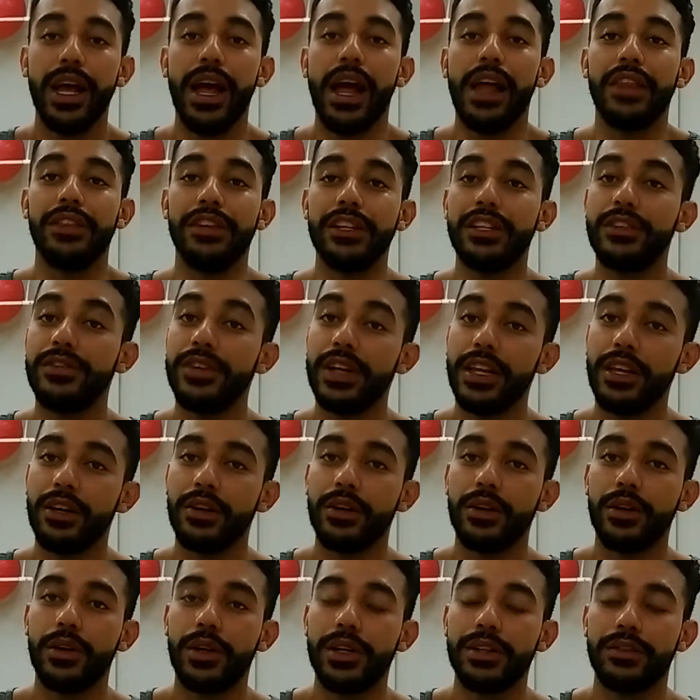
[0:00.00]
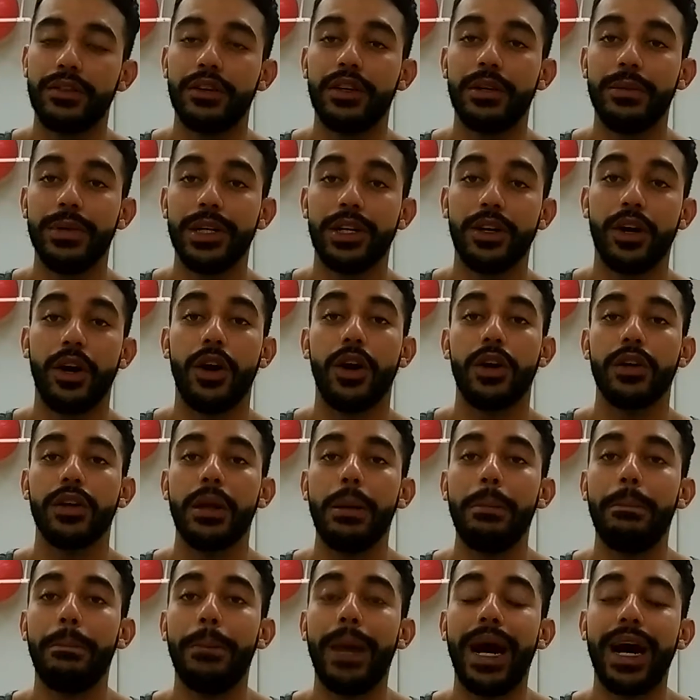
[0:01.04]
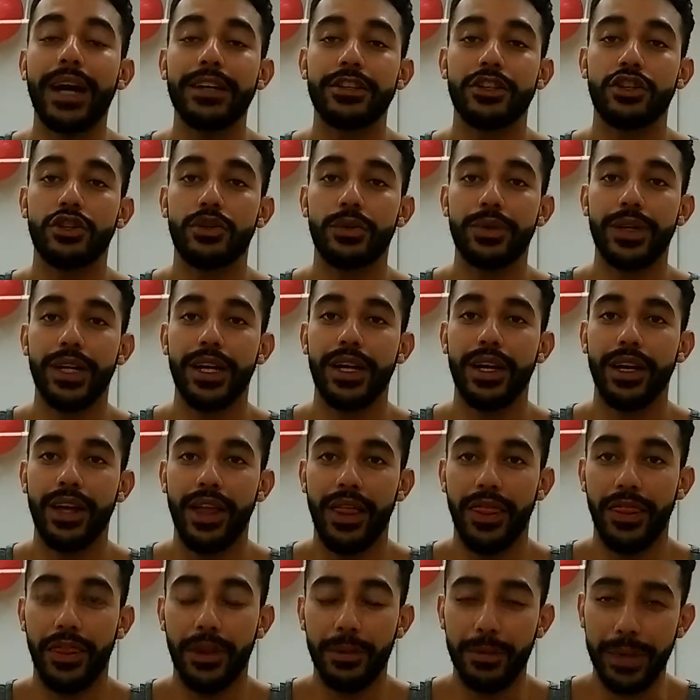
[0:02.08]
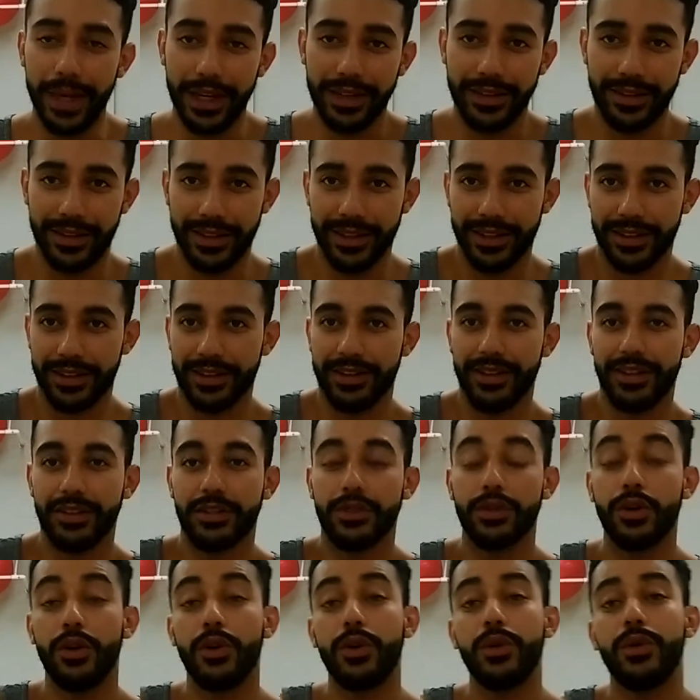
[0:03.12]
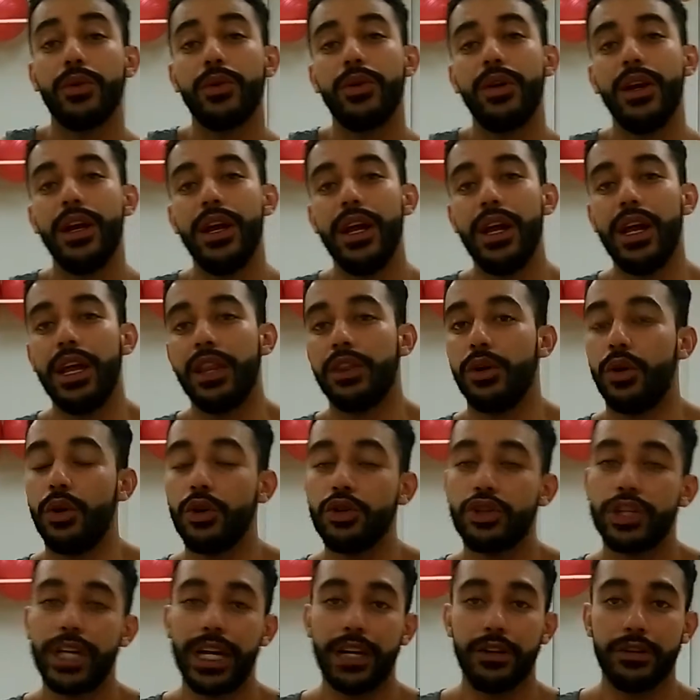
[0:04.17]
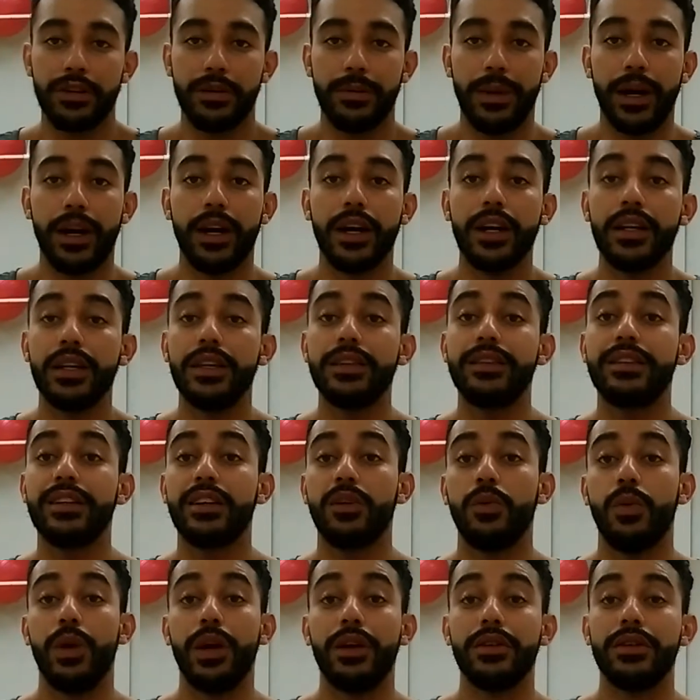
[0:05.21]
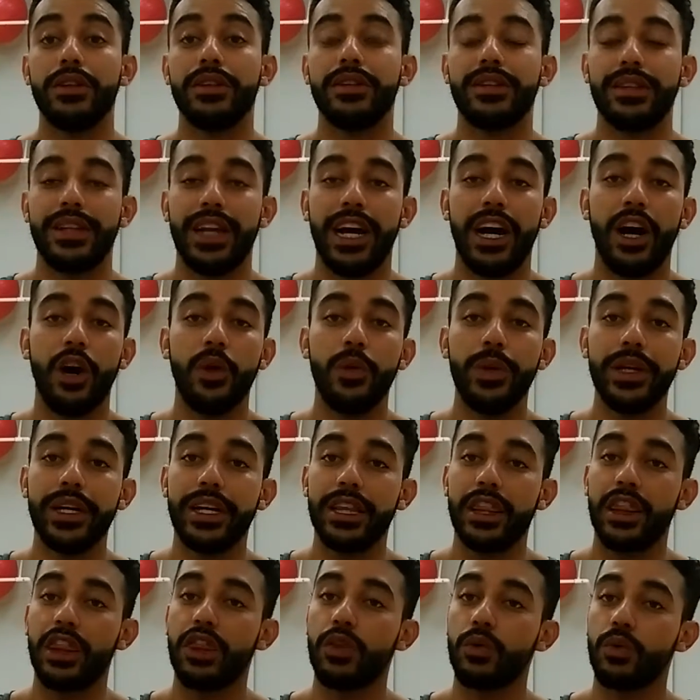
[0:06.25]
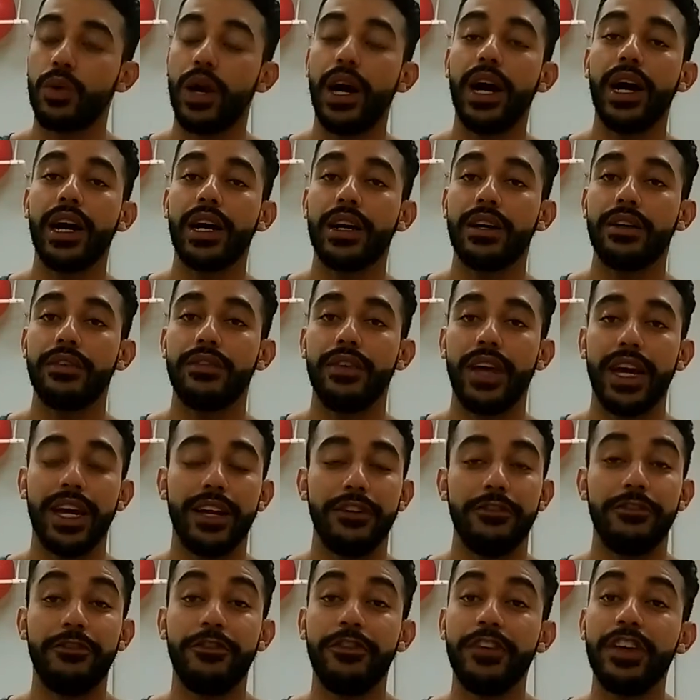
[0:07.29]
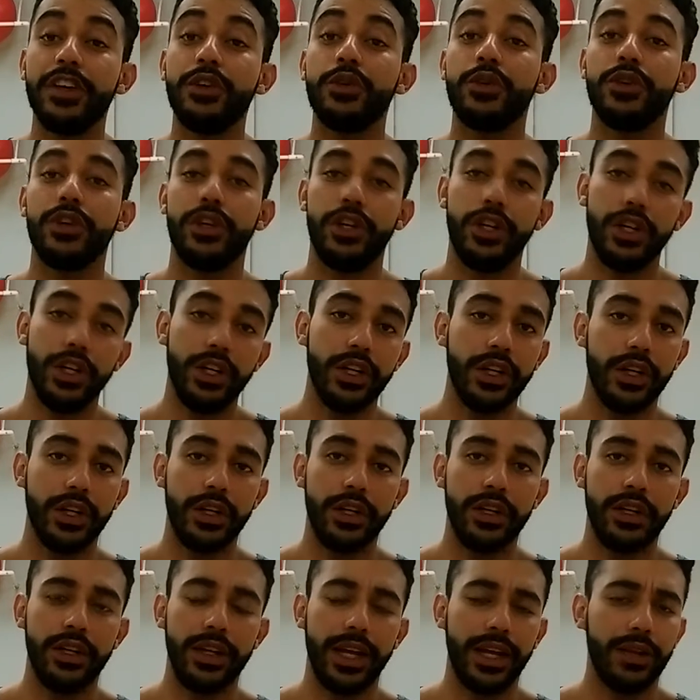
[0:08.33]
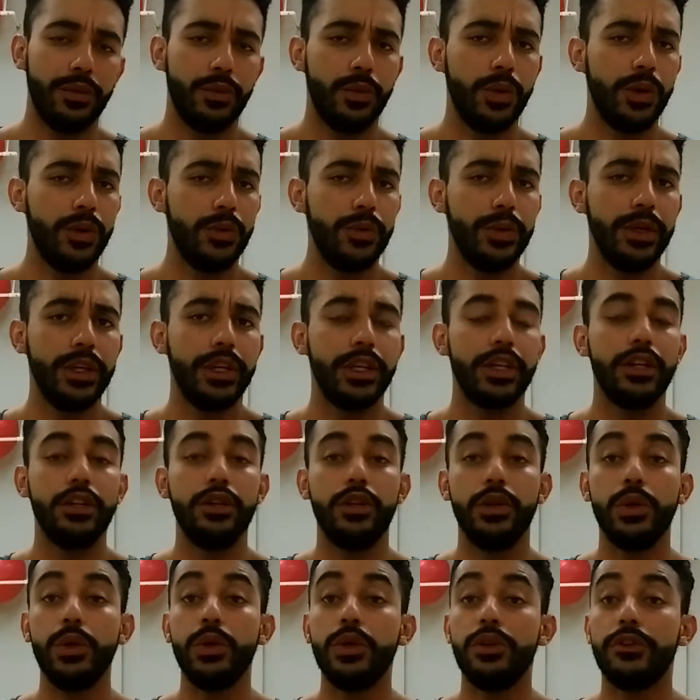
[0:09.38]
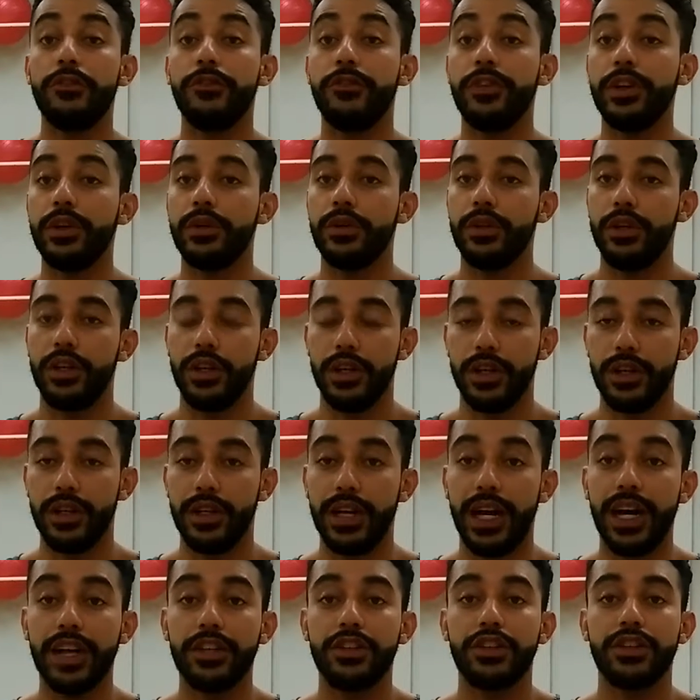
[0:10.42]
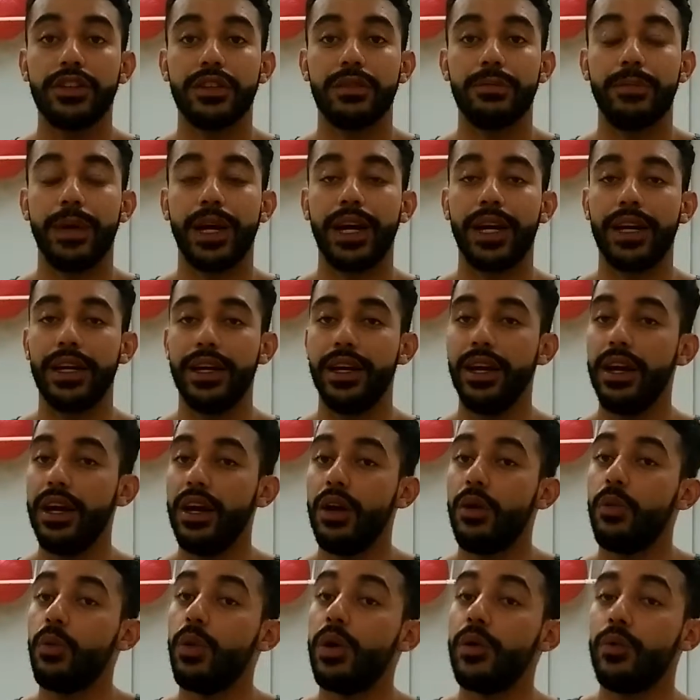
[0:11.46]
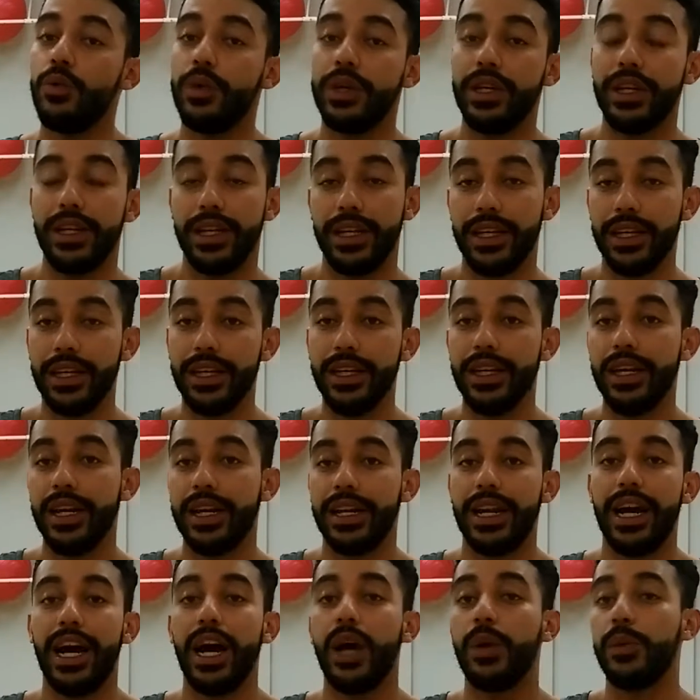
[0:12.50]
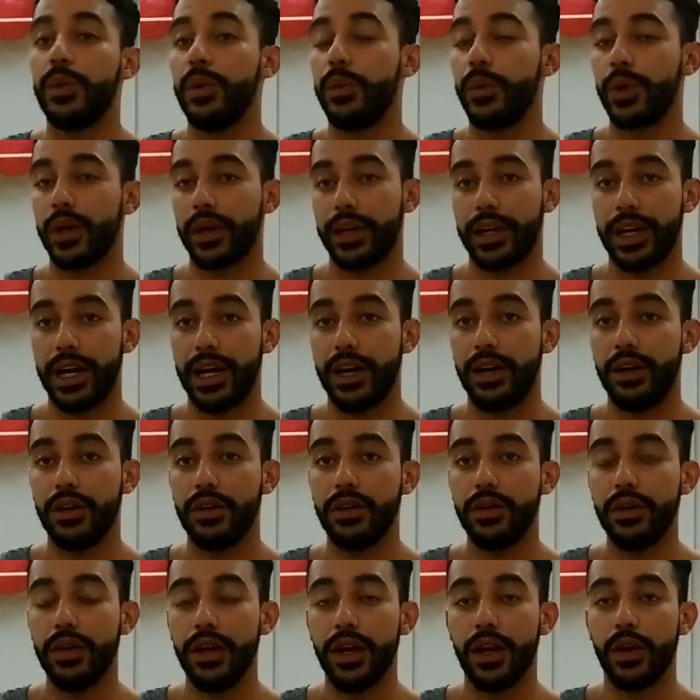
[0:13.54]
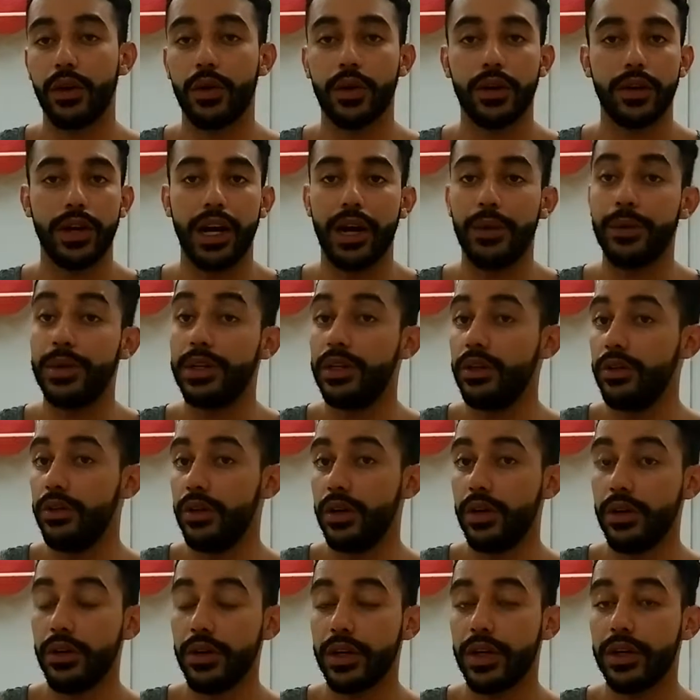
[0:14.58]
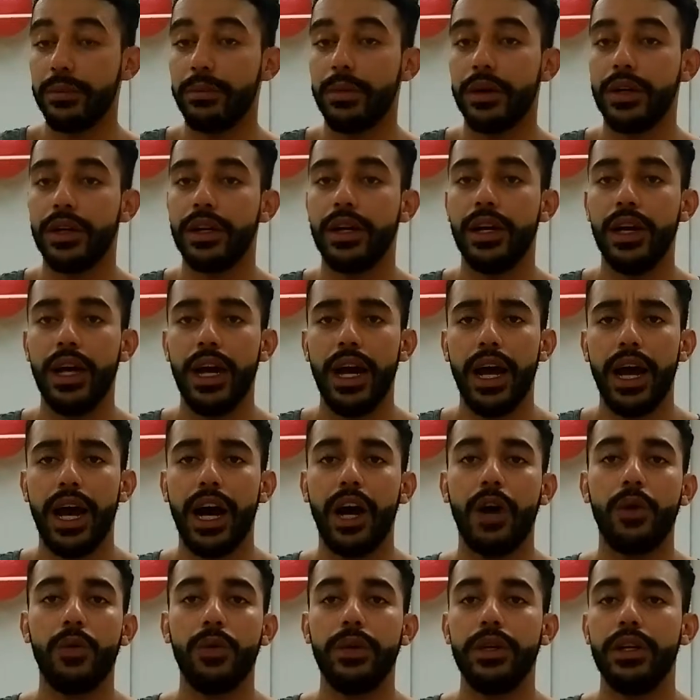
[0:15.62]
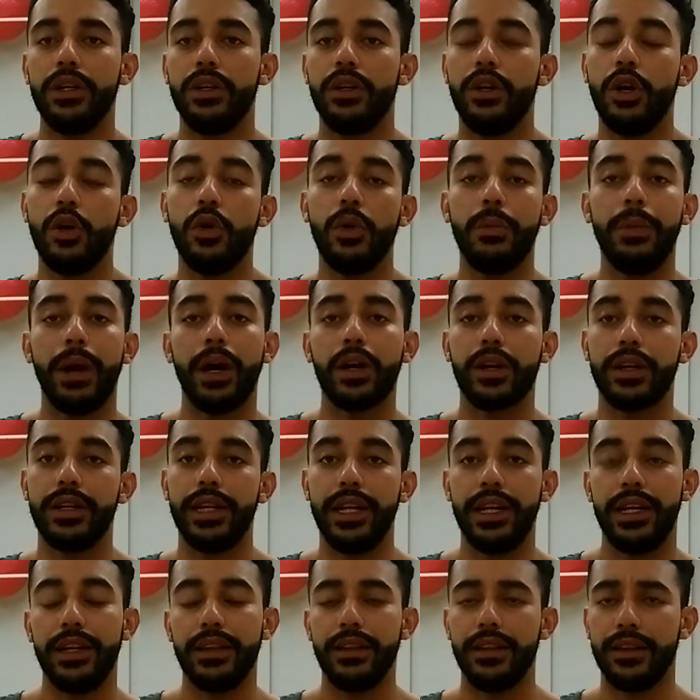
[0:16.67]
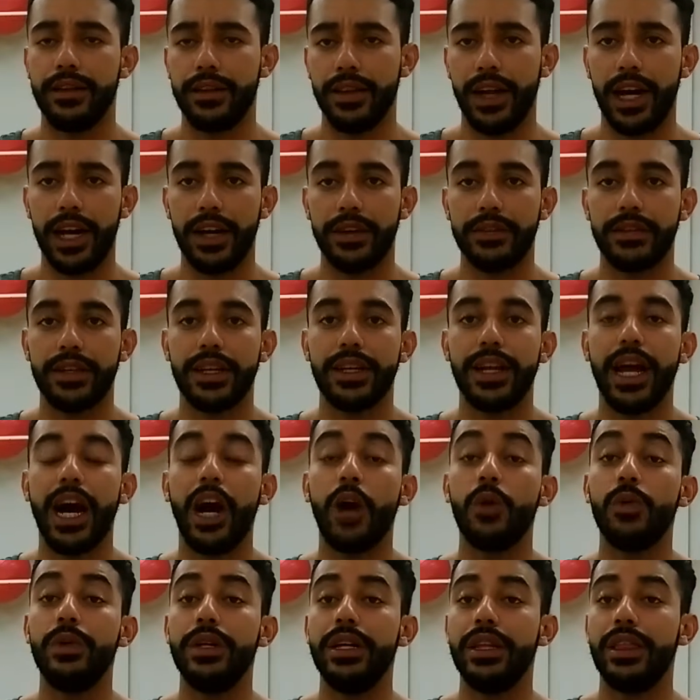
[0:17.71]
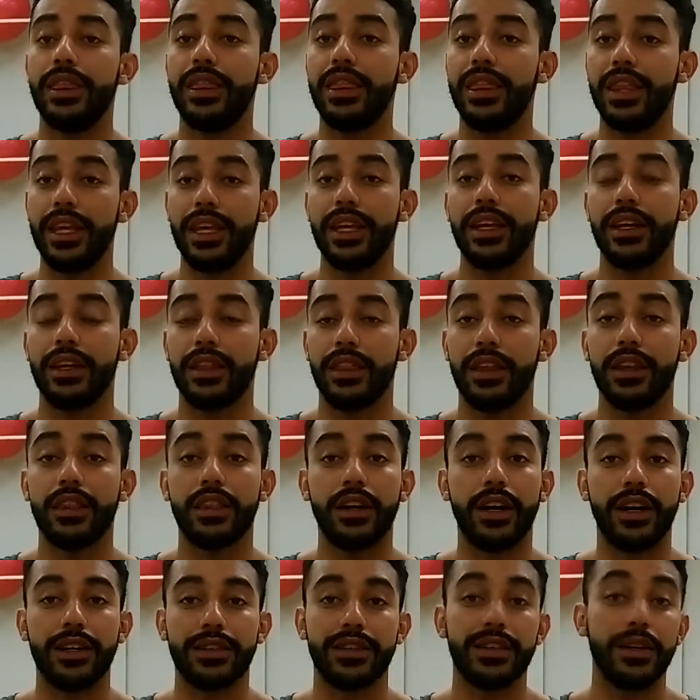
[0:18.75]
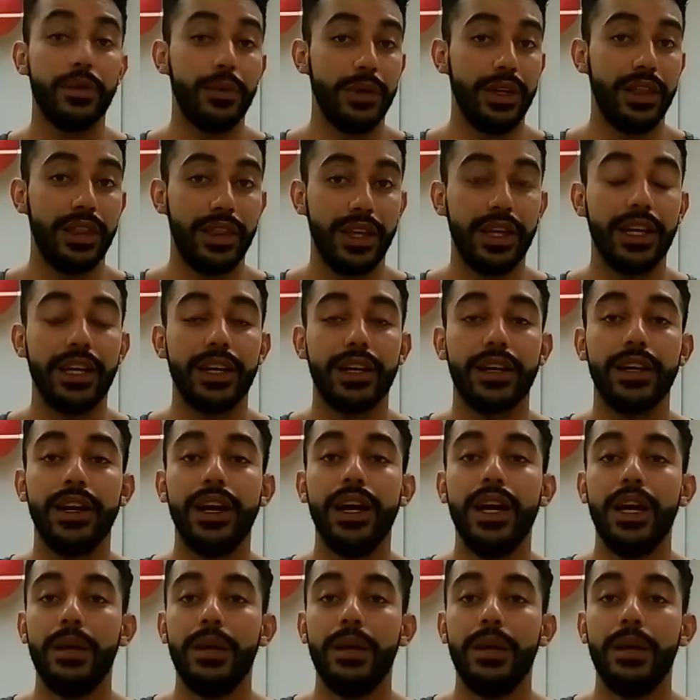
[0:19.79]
This video is going to be called Mastering the Basics. So, the whole channel is about holistic wellness and how we can thrive and feel good and what we can do to feel good, not just by what we eat and how we work out or how we do yoga, but how we go about our day-to-day lives and how we think, the thoughts that we think.